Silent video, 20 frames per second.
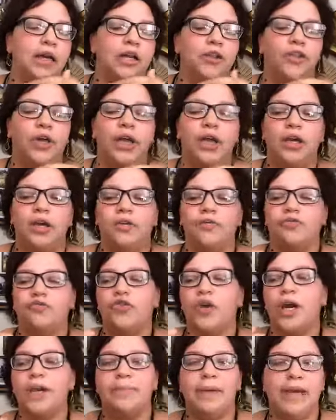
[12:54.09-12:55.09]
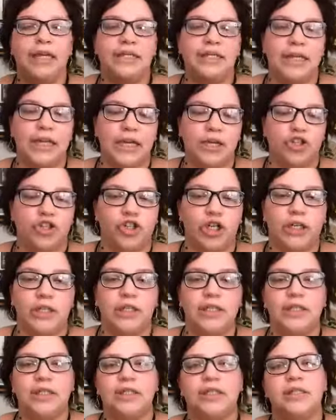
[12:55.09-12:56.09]
they've tried
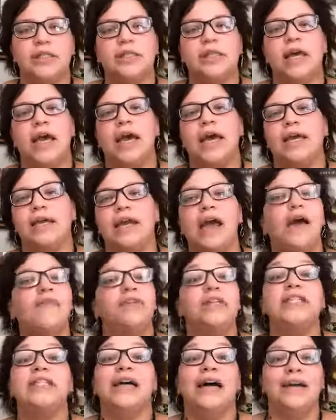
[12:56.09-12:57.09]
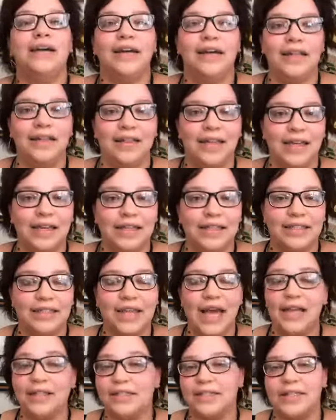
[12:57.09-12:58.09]
meditations, and haven't done anything
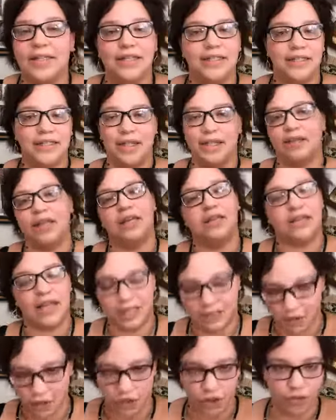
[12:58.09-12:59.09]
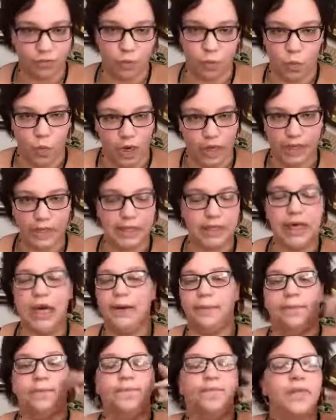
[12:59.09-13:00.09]
since, because they think that's one and
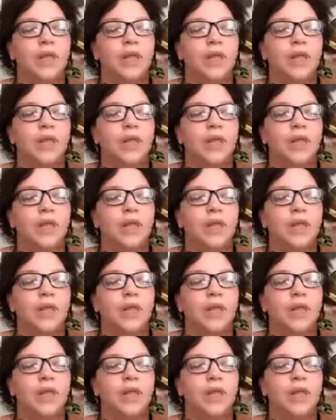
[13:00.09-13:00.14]
done.